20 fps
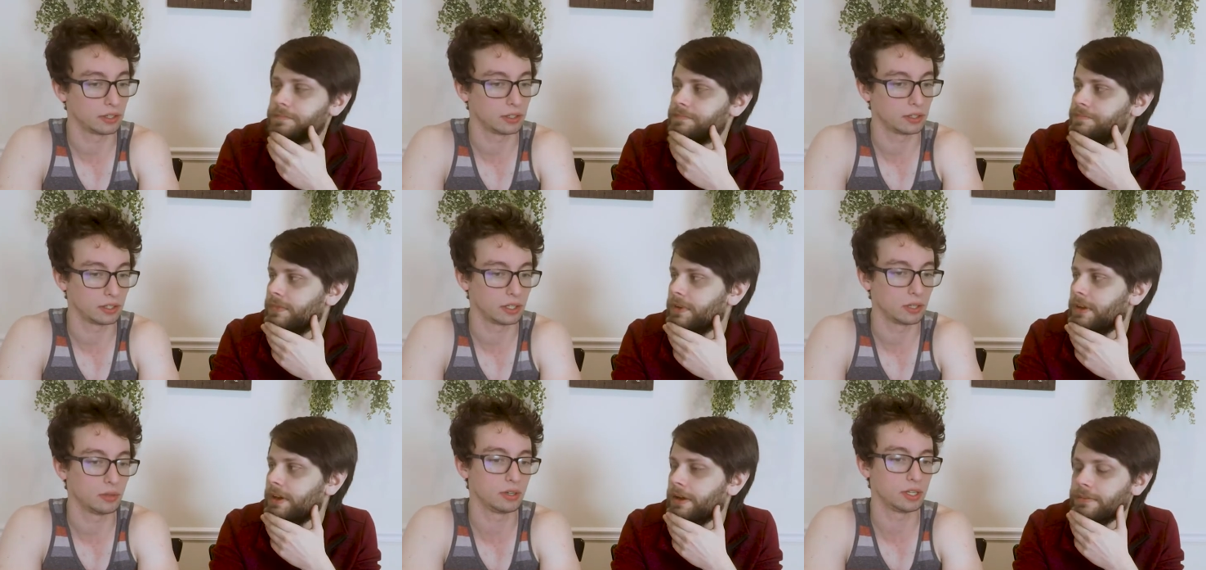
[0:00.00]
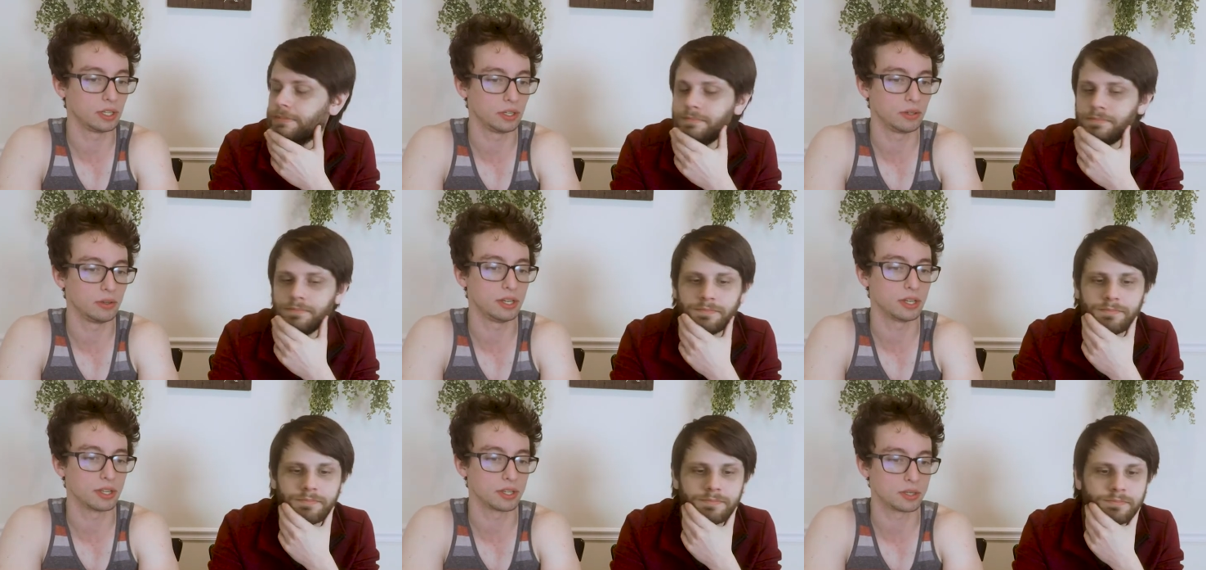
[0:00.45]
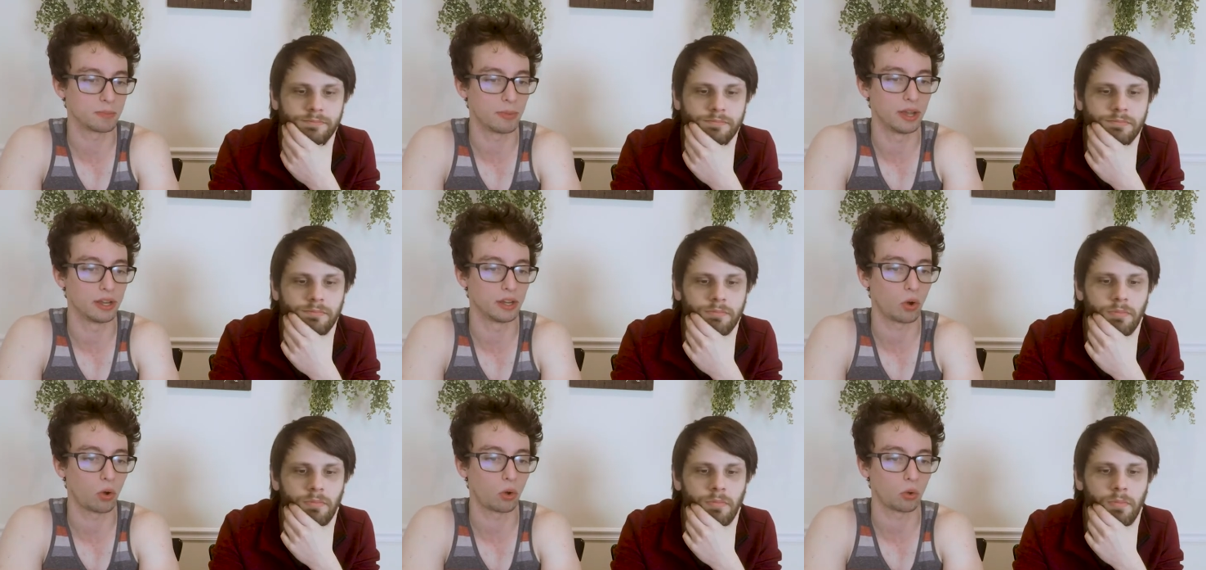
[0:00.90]
Speaker 1: You need to
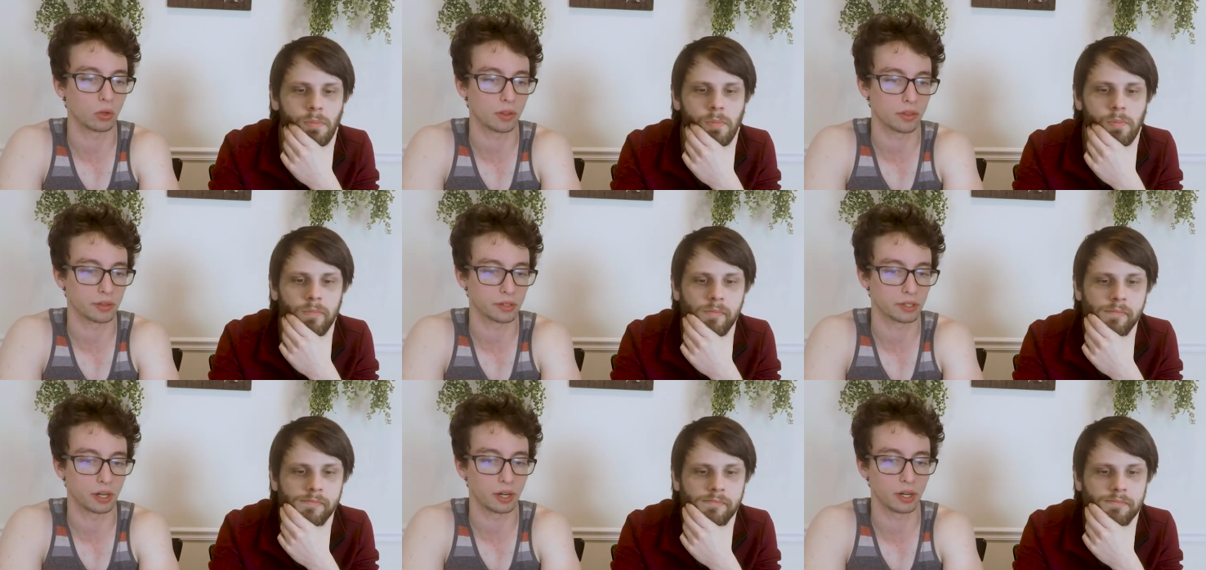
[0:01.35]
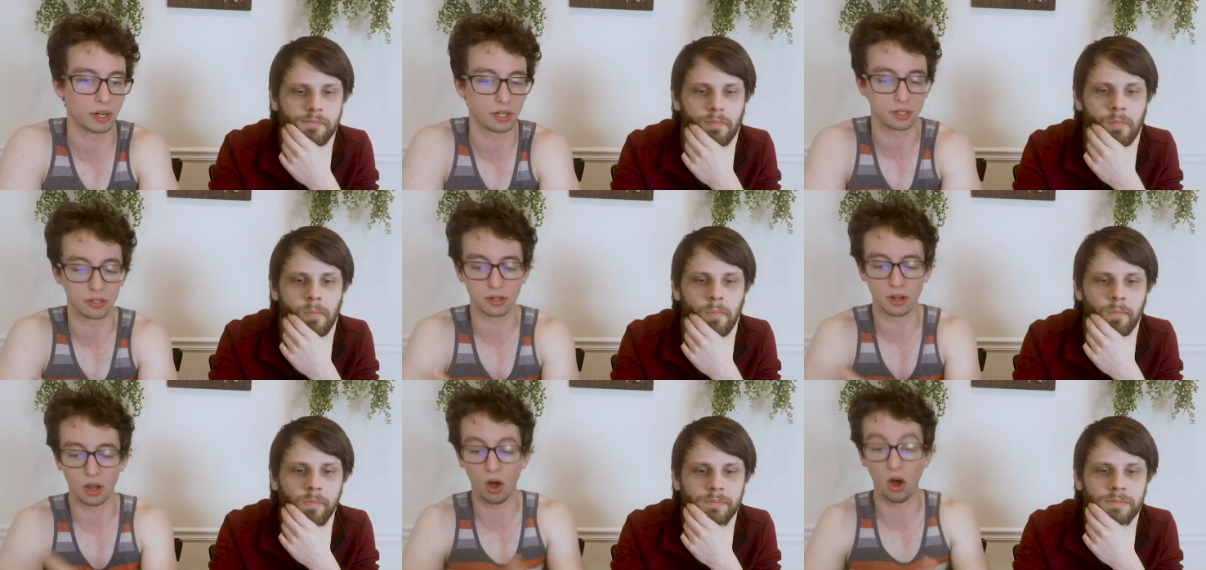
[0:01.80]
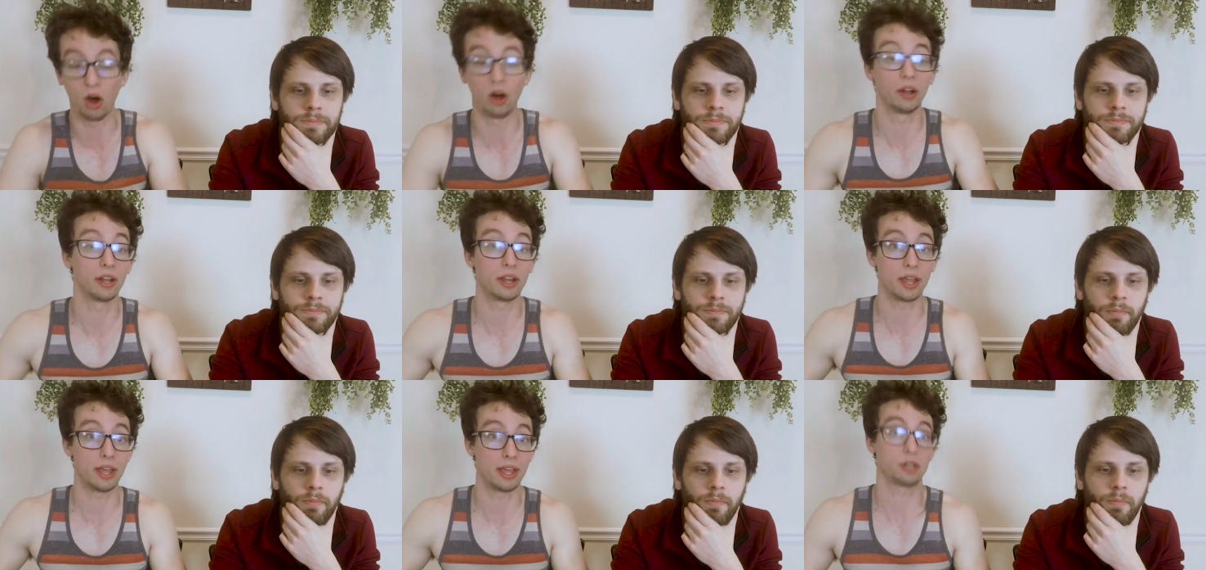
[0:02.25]
spend a whole other card
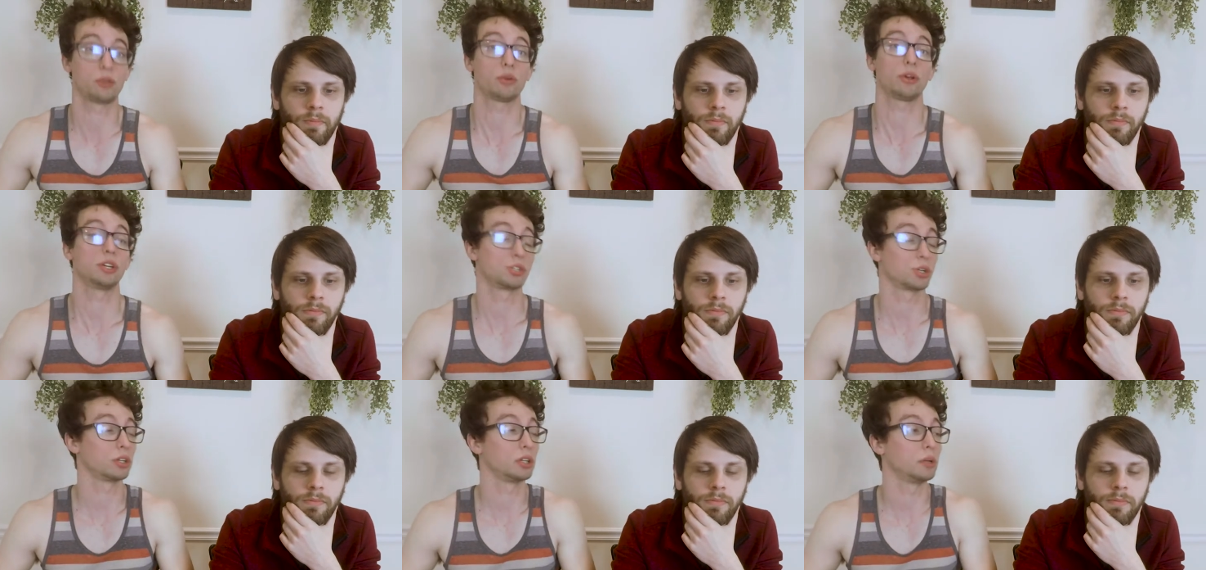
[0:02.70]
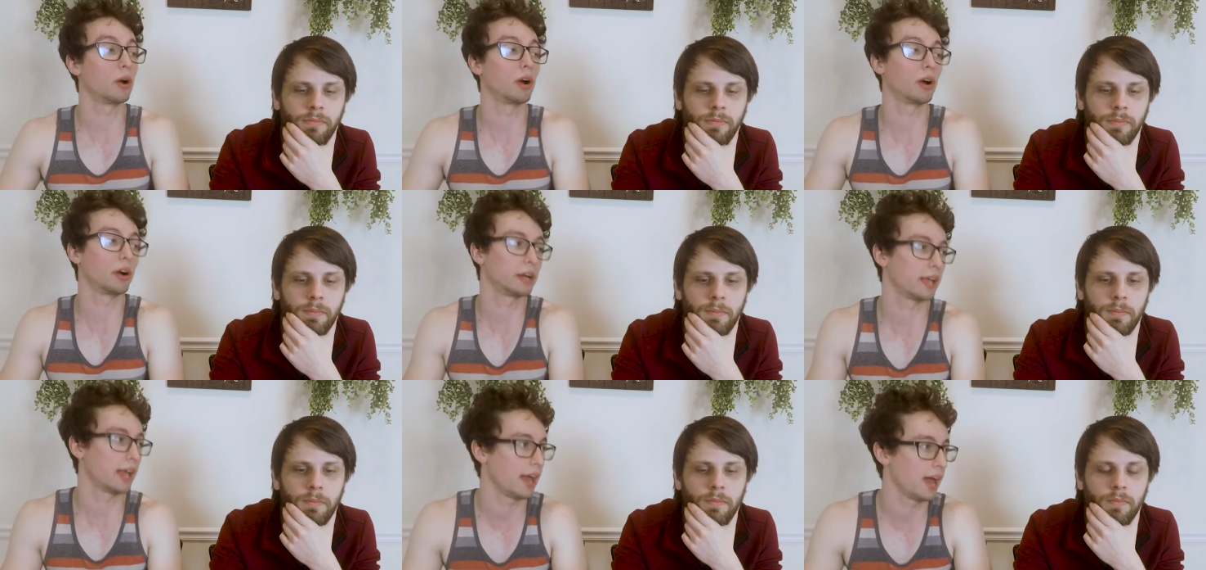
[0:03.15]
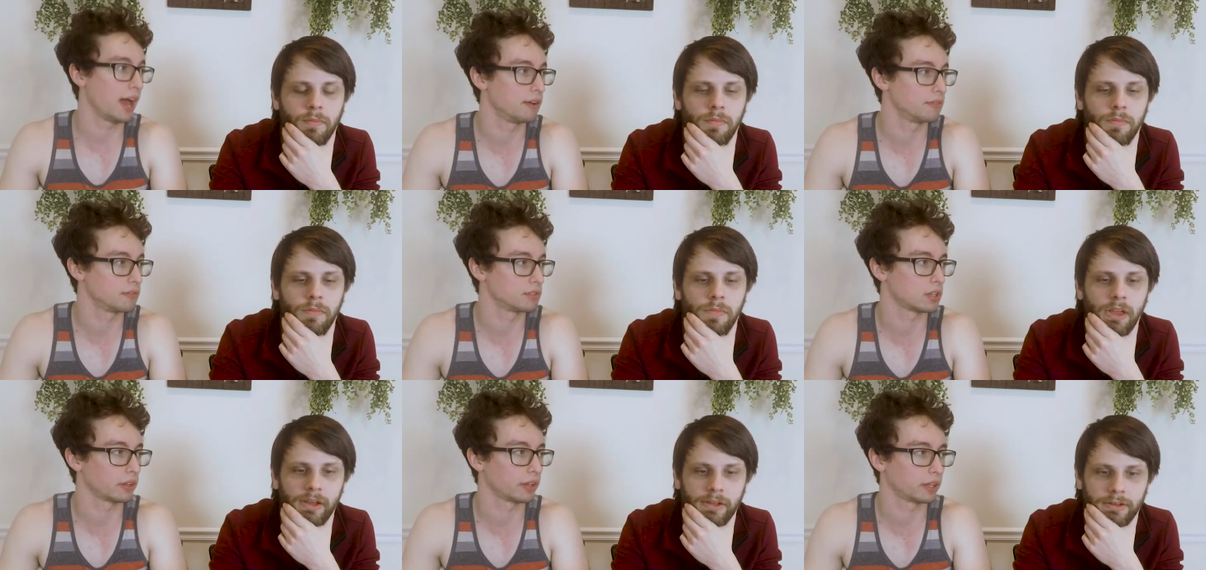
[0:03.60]
on a creature you already
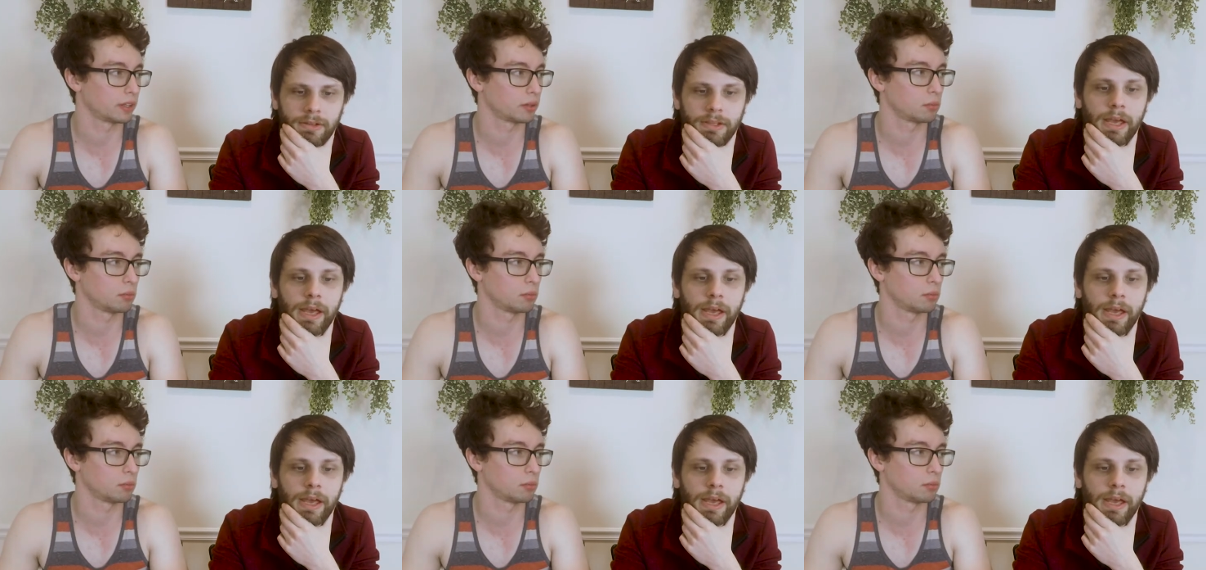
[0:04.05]
have. So, like,